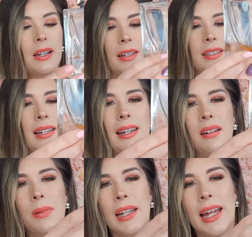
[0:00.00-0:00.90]
There's a
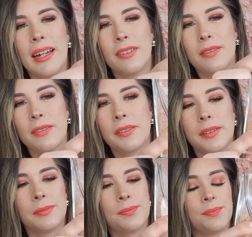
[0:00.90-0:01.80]
little bit left.
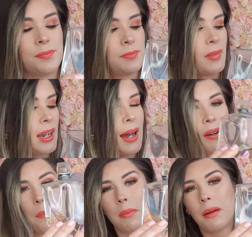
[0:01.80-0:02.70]
I have
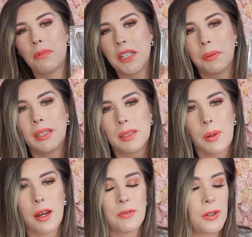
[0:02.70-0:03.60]
happy memories with this
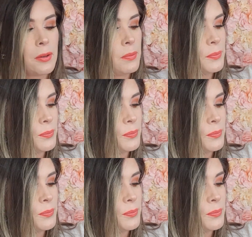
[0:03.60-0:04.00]
perfume.